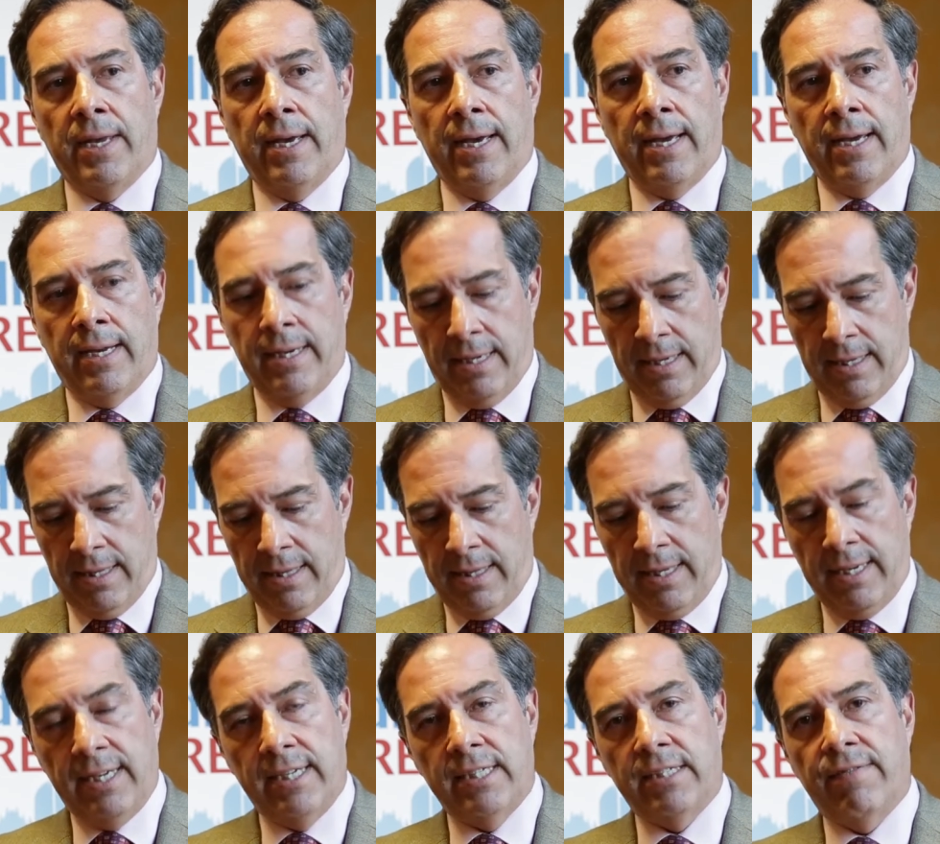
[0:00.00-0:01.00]
And
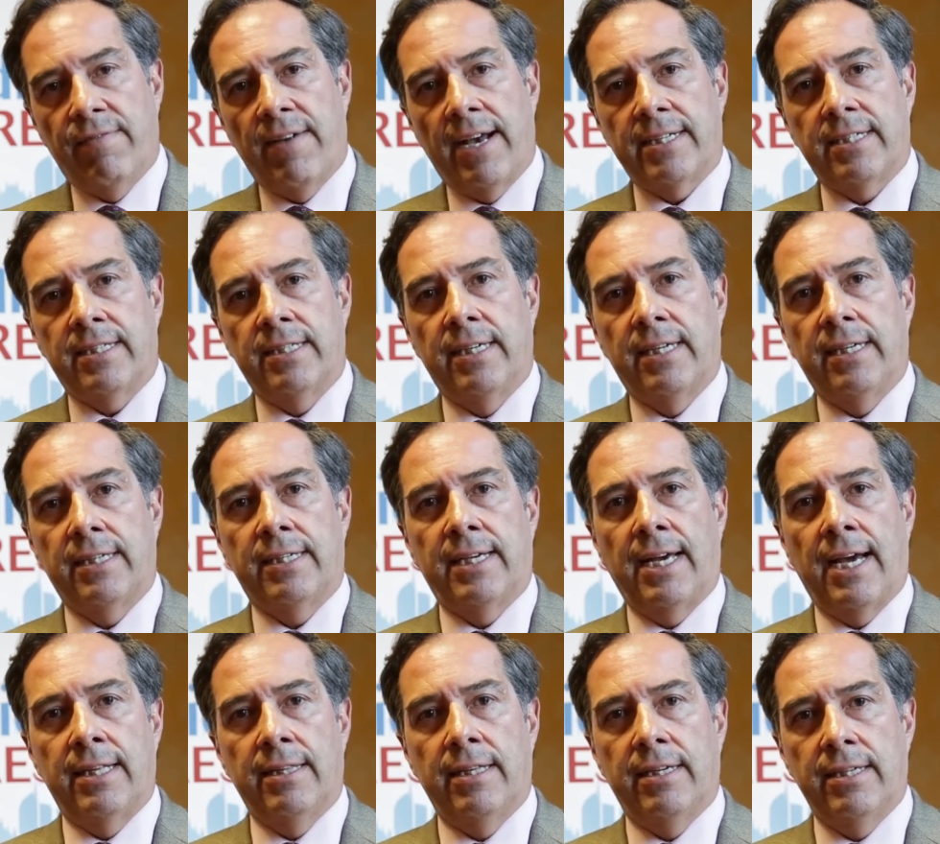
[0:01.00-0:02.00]
these vaccine
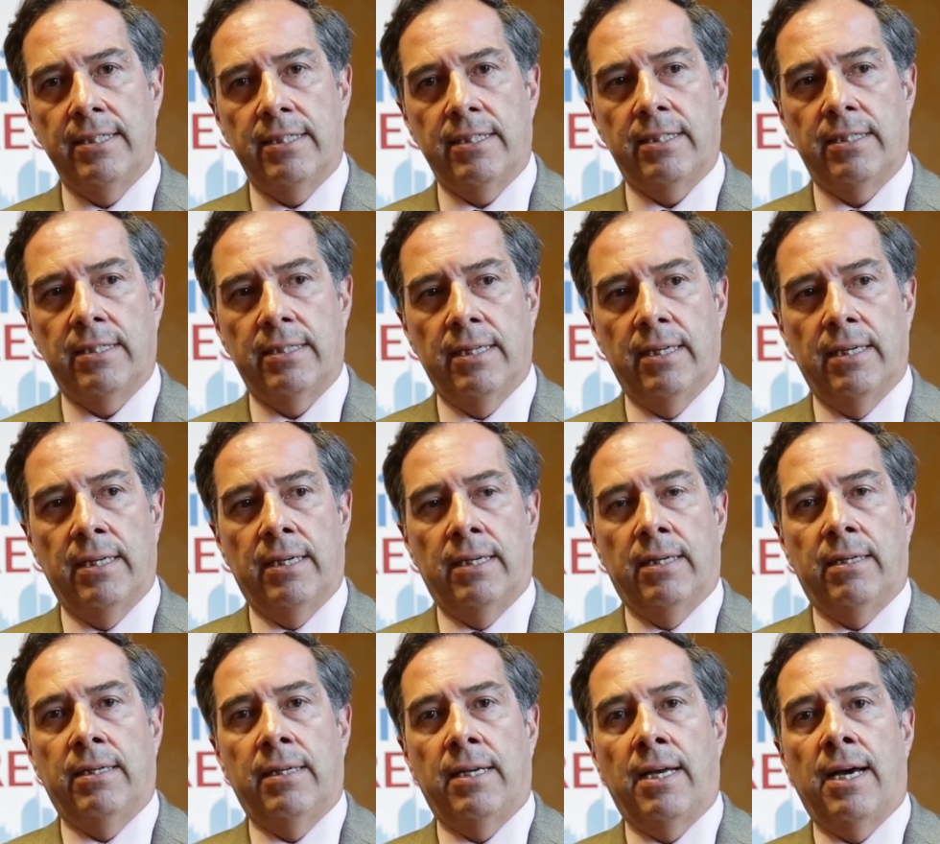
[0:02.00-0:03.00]
candidates
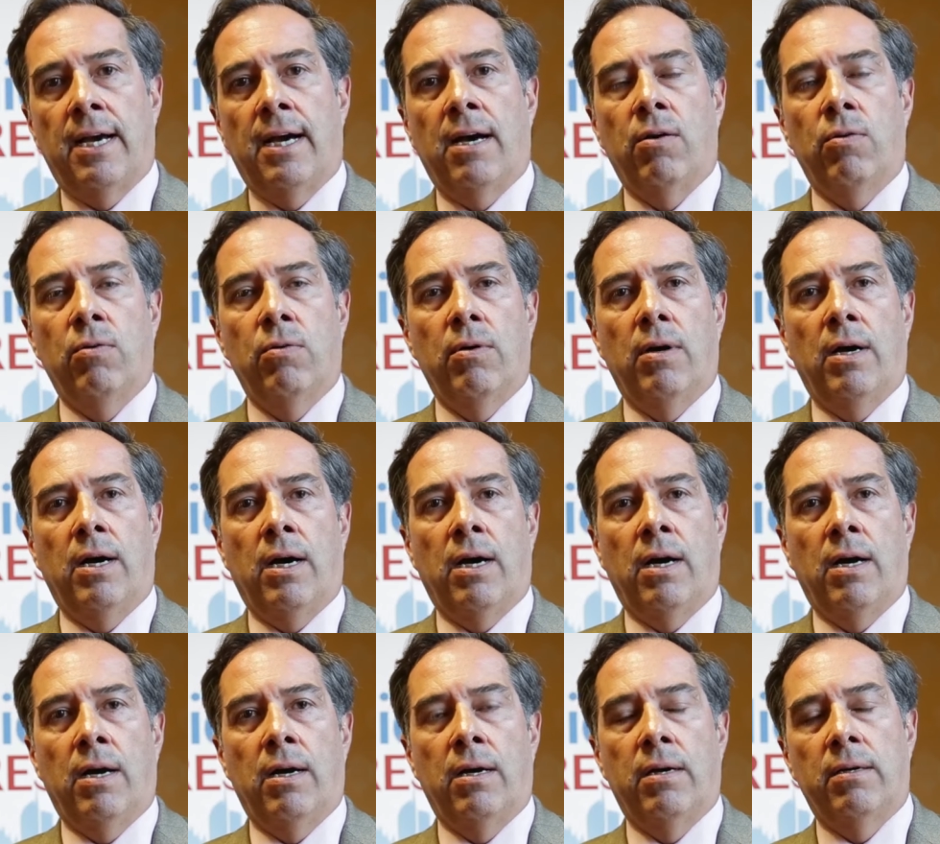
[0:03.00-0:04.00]
now
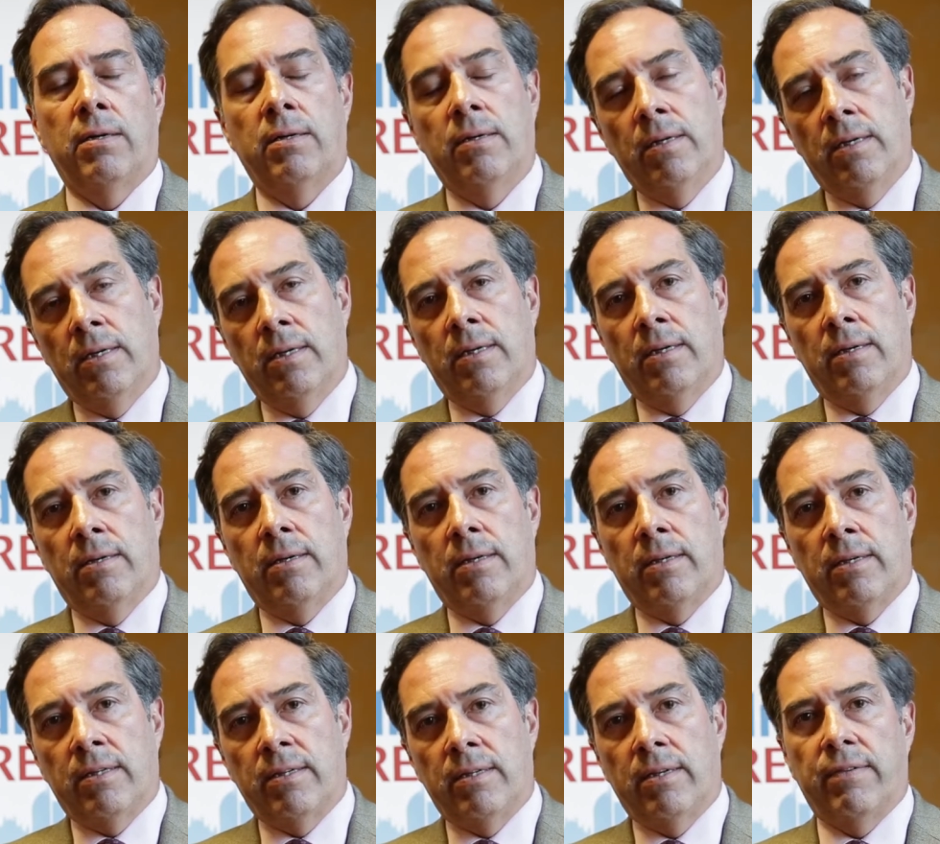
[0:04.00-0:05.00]
are
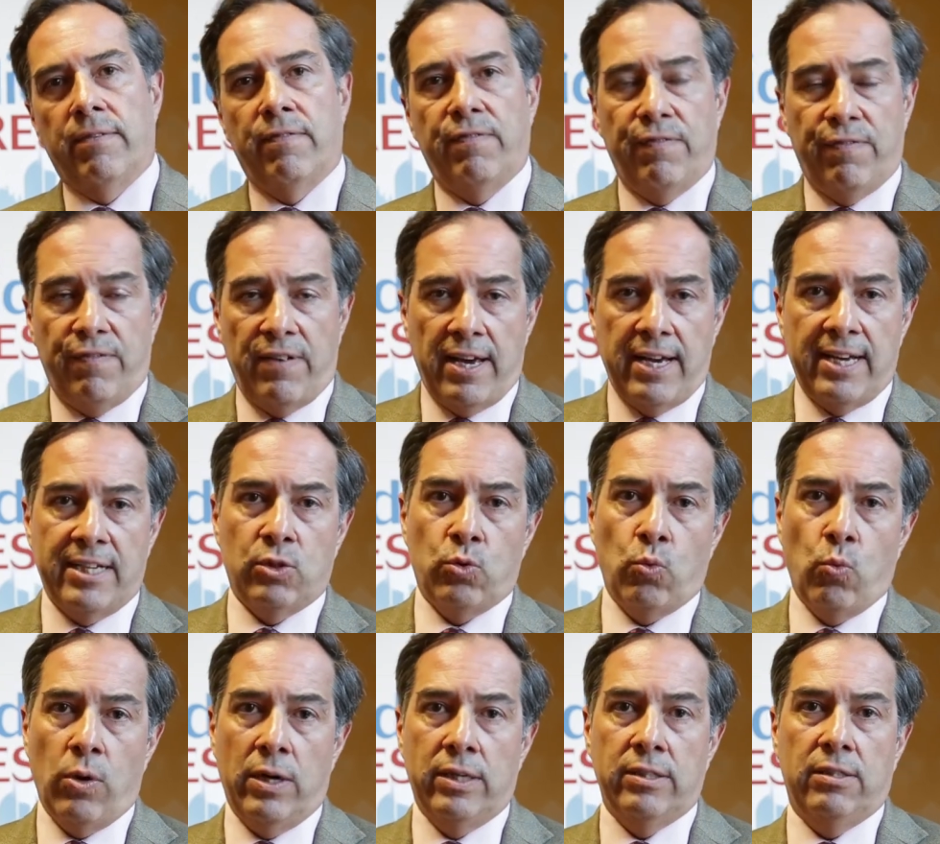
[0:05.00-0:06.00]
in phase
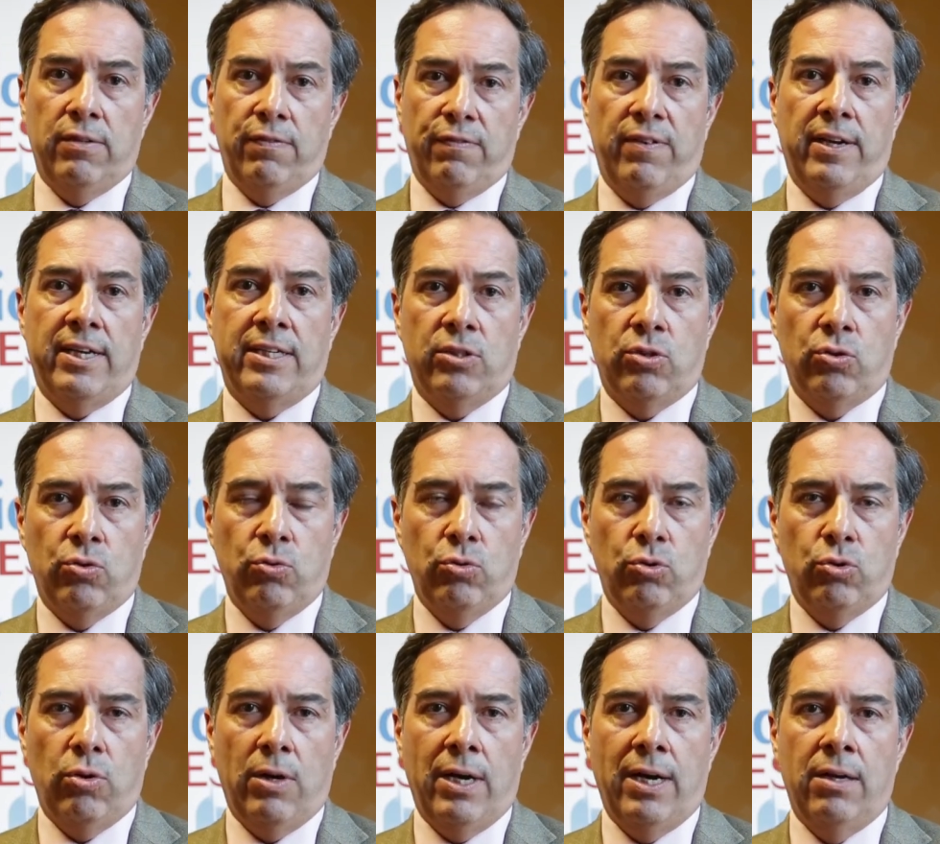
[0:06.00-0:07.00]
one to phase two
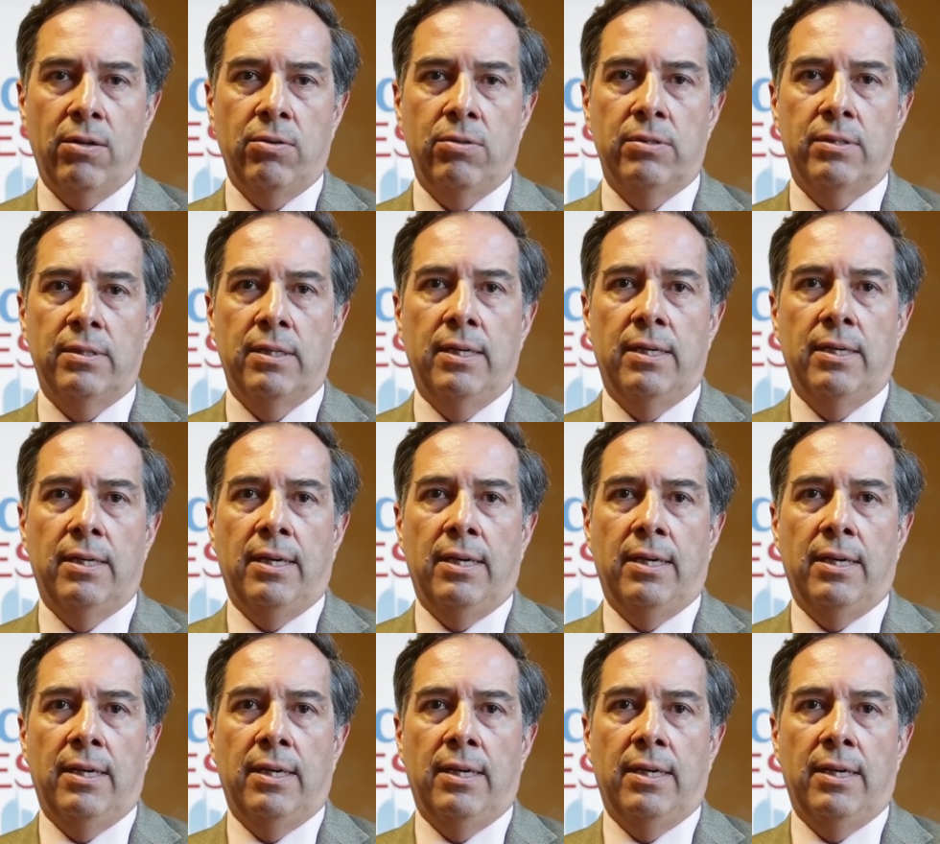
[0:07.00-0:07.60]
trials,